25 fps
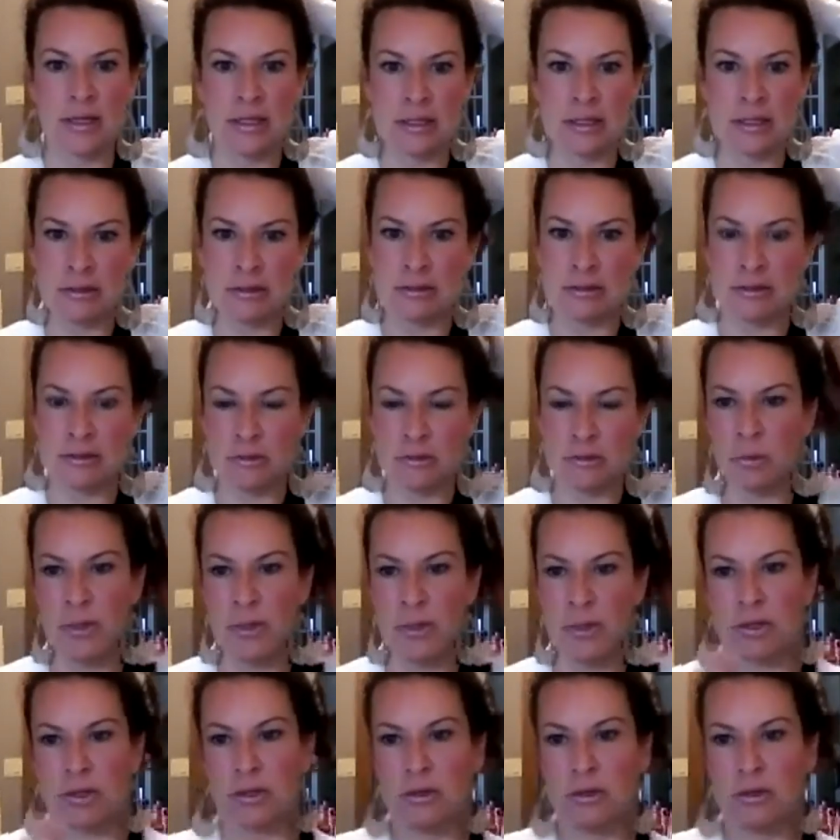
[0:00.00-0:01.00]
is
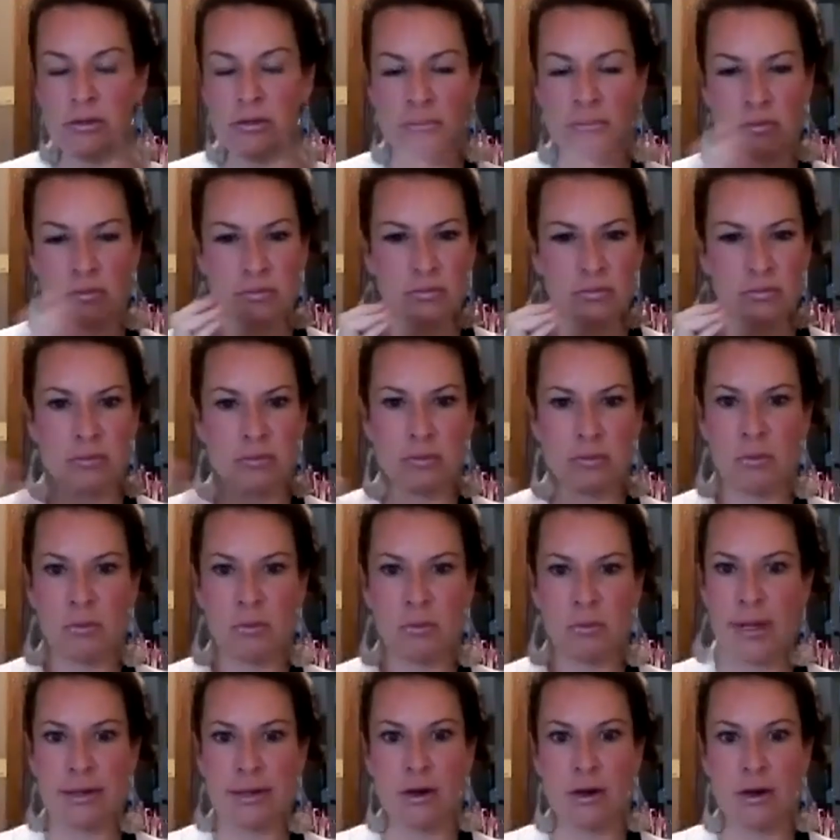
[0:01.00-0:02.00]
when you were
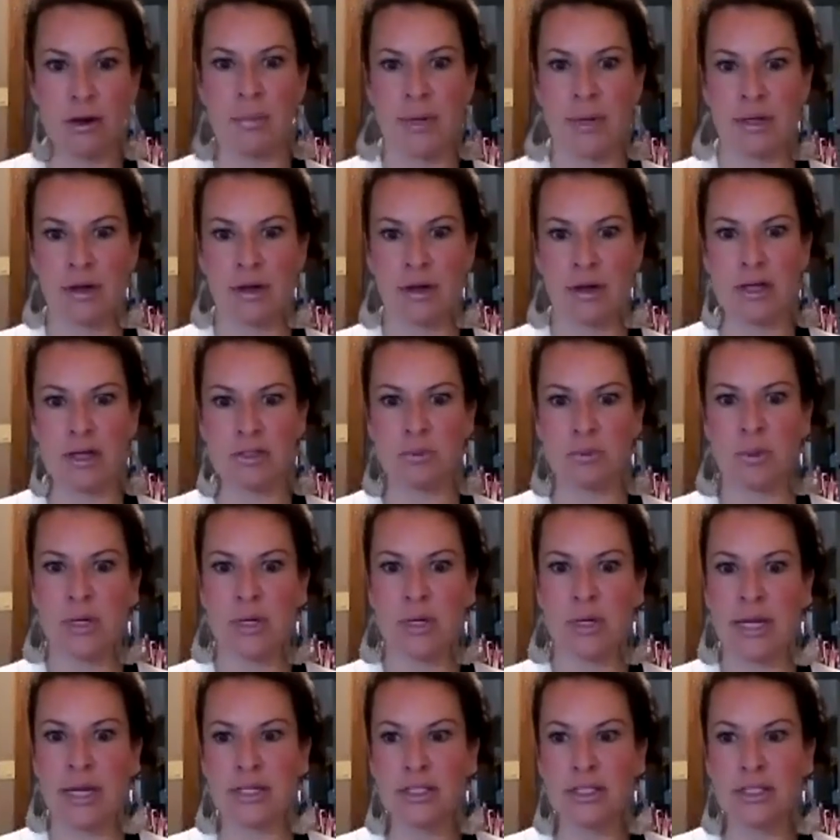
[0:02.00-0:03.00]
like, oh my gosh, what
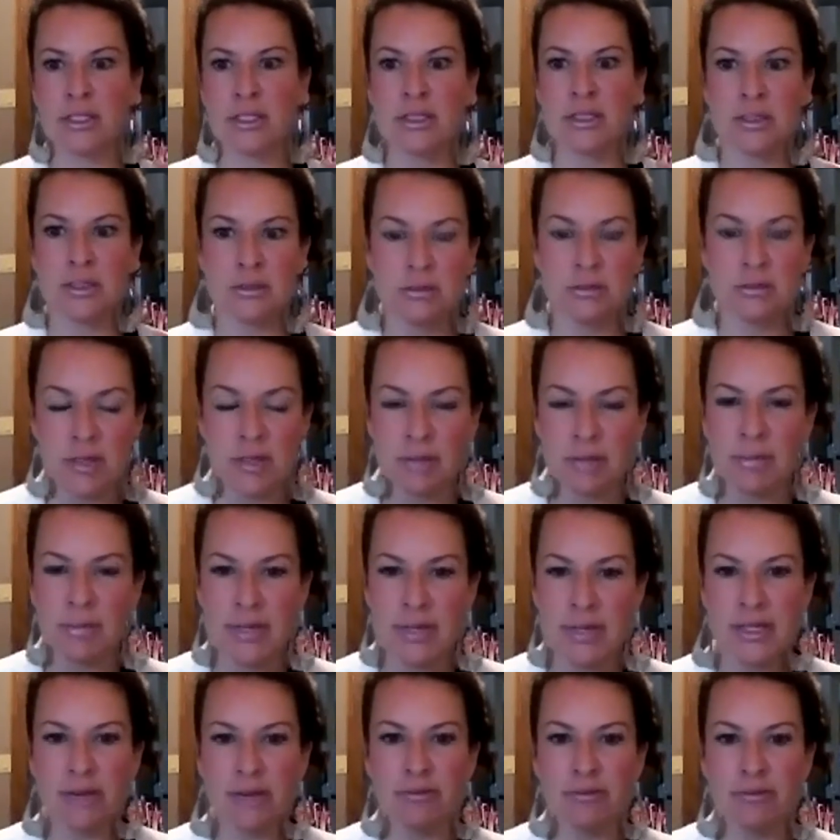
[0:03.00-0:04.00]
did I just get
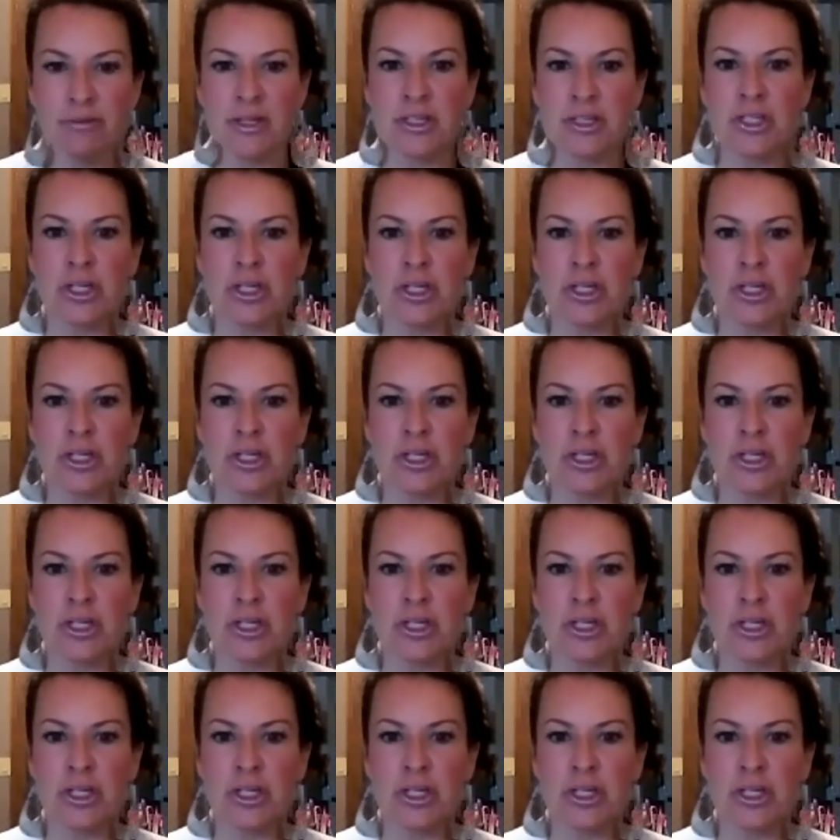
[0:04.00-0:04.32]
myself into?